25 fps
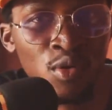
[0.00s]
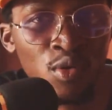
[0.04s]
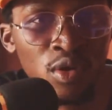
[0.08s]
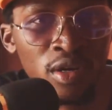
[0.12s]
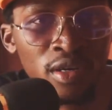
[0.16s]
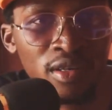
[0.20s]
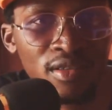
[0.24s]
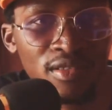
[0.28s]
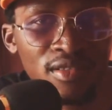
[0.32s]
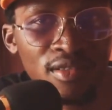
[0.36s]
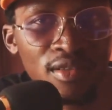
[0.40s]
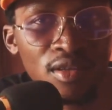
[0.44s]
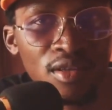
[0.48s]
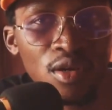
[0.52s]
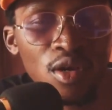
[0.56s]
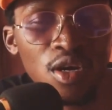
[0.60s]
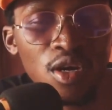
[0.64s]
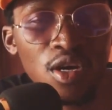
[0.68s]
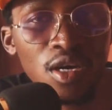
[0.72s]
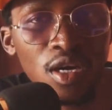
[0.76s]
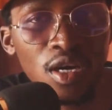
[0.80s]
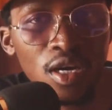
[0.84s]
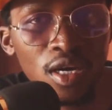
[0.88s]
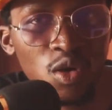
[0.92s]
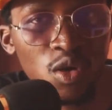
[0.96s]
words,
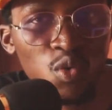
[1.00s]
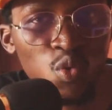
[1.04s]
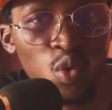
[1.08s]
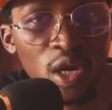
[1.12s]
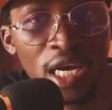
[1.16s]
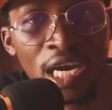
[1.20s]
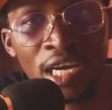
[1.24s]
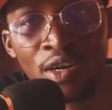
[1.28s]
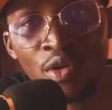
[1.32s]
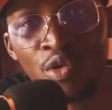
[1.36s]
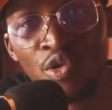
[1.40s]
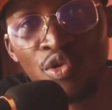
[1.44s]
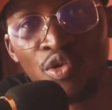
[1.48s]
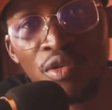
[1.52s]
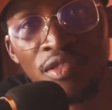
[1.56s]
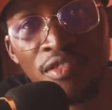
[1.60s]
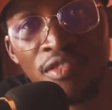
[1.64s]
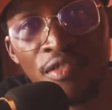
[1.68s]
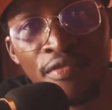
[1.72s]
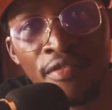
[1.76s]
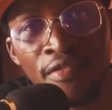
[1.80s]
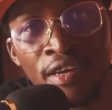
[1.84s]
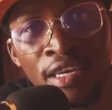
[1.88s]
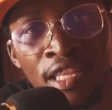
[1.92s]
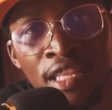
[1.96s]
we can also
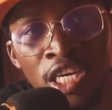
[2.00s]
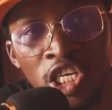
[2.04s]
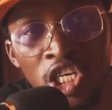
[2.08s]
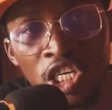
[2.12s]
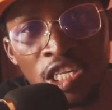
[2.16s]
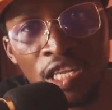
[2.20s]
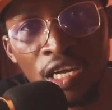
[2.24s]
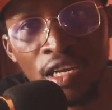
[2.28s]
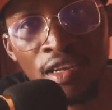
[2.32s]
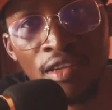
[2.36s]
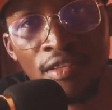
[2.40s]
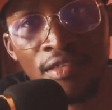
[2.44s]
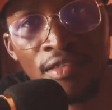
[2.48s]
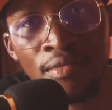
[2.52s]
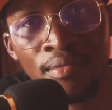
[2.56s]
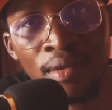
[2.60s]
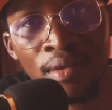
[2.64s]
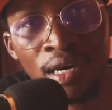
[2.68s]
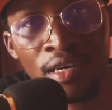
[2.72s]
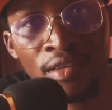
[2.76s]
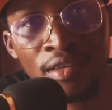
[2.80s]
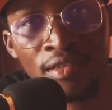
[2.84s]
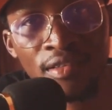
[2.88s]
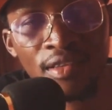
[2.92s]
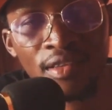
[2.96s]
define nationalism
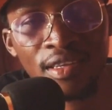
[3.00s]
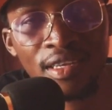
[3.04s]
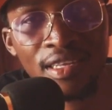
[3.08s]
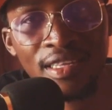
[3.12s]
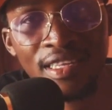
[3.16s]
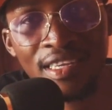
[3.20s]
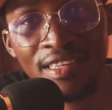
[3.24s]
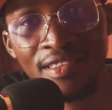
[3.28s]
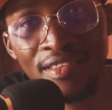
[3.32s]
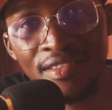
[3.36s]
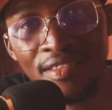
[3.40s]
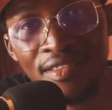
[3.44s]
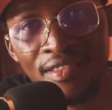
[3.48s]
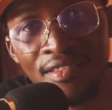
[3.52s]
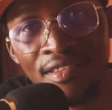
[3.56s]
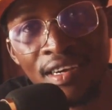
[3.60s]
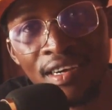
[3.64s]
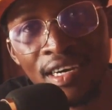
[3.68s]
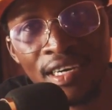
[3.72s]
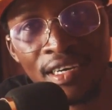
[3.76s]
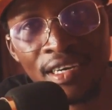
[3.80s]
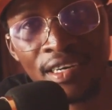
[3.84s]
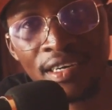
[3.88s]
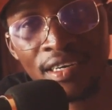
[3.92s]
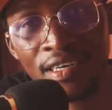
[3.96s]
as the
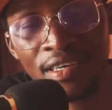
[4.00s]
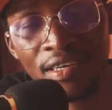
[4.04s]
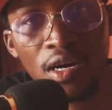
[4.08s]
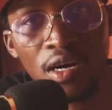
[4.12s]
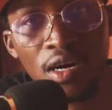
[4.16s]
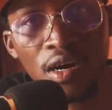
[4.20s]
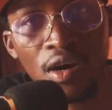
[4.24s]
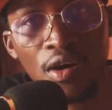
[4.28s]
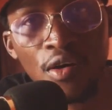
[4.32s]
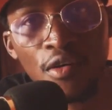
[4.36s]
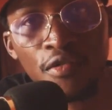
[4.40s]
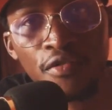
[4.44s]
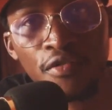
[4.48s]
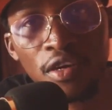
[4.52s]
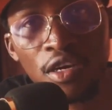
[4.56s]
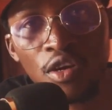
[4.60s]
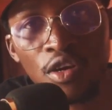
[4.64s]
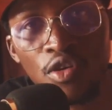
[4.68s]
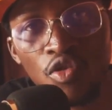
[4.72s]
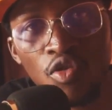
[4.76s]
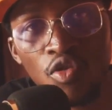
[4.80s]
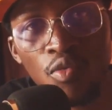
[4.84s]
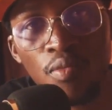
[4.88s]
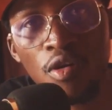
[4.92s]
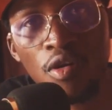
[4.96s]
desire of a
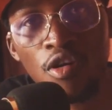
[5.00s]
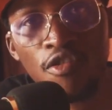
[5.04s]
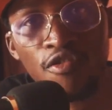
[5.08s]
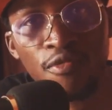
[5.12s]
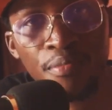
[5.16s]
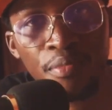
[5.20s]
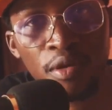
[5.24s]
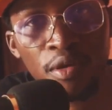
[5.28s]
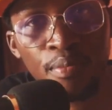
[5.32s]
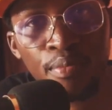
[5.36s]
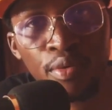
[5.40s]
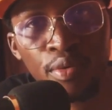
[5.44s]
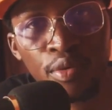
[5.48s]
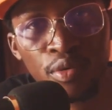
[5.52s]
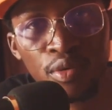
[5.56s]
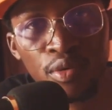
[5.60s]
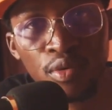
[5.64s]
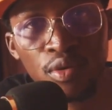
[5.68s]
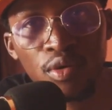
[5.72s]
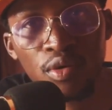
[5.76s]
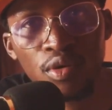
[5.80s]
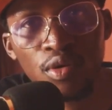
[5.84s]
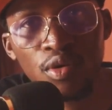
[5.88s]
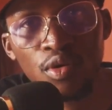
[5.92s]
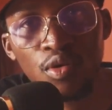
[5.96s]
group of people
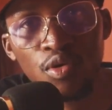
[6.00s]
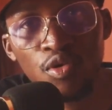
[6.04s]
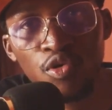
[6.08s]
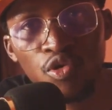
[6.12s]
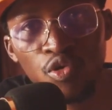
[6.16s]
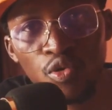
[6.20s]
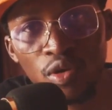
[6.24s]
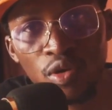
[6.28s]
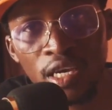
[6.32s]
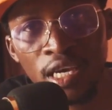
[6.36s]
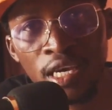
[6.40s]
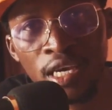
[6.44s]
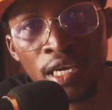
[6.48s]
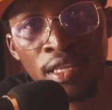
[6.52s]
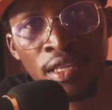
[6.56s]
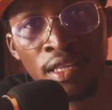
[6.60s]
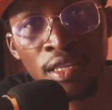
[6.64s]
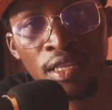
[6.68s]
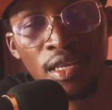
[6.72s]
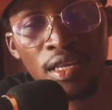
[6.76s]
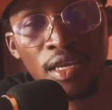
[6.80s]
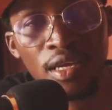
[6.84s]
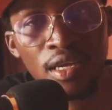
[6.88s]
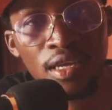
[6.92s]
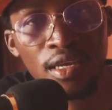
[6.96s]
to gain
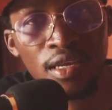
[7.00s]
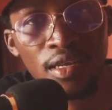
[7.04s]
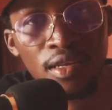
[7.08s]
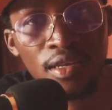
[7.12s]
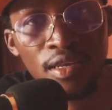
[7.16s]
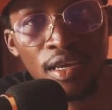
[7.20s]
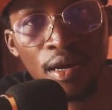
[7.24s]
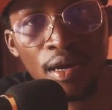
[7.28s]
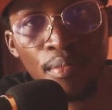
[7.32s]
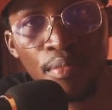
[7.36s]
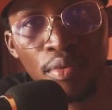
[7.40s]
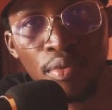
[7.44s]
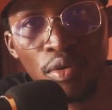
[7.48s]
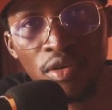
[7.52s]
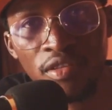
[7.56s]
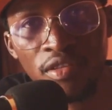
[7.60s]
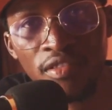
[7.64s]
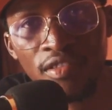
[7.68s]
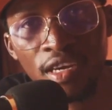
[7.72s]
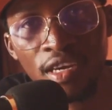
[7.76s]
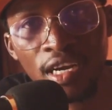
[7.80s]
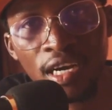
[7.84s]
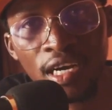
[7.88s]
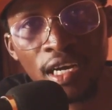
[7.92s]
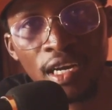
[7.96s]
their
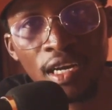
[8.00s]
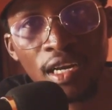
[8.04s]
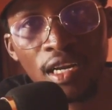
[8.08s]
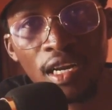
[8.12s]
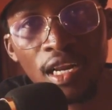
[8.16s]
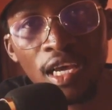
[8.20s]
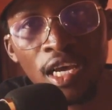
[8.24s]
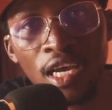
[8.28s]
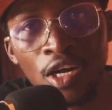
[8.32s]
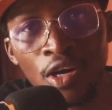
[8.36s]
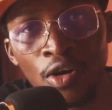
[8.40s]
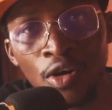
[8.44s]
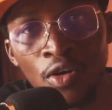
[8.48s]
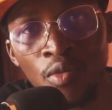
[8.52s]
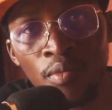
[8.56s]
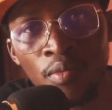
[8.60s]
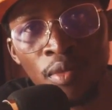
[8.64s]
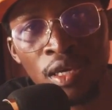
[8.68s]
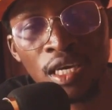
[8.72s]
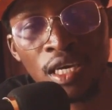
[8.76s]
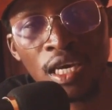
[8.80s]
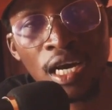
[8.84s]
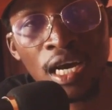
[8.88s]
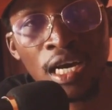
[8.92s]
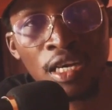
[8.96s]
political,
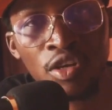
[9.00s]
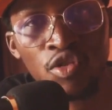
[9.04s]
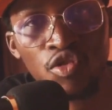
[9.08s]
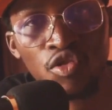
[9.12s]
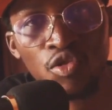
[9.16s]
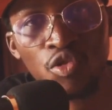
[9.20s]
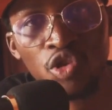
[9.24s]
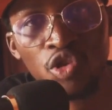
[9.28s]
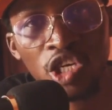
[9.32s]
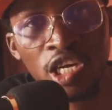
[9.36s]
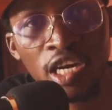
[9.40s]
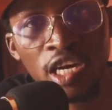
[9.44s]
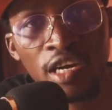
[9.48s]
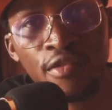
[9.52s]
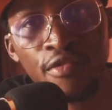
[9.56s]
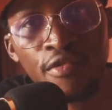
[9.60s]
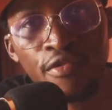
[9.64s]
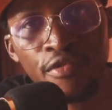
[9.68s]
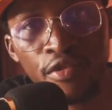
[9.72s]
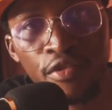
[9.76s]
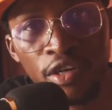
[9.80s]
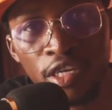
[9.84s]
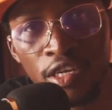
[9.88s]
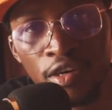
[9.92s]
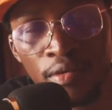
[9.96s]
economic, and social
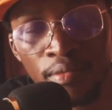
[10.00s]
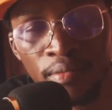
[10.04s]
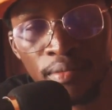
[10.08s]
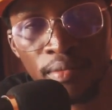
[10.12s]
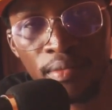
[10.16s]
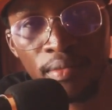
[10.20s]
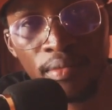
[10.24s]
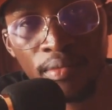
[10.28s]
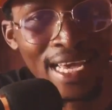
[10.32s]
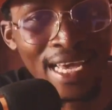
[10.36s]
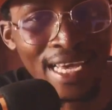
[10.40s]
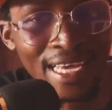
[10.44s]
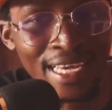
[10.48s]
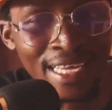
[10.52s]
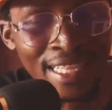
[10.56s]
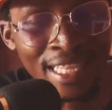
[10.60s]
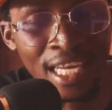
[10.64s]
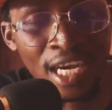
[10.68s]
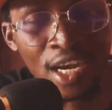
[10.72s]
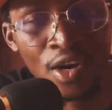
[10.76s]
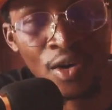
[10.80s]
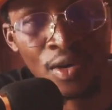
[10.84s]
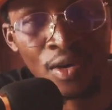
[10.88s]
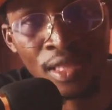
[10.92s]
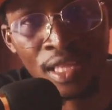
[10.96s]
freedom. In the
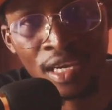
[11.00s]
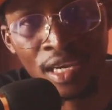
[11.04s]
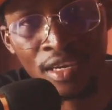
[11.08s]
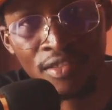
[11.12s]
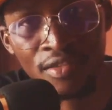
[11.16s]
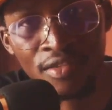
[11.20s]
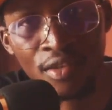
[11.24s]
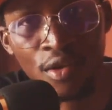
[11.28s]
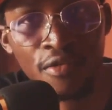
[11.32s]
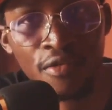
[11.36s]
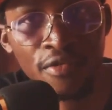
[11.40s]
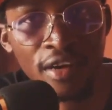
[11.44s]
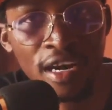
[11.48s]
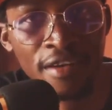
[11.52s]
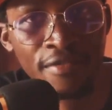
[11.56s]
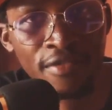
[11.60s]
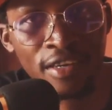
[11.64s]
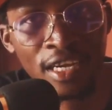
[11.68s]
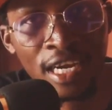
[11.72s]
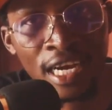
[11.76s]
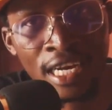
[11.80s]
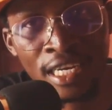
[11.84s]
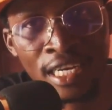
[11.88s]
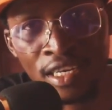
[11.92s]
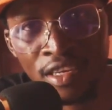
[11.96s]
context of
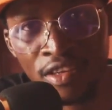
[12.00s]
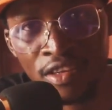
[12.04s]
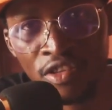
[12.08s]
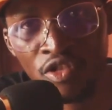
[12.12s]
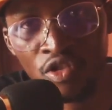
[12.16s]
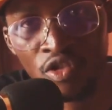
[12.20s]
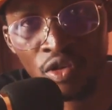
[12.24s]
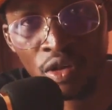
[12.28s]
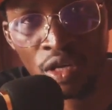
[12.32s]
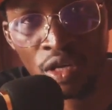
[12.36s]
African history,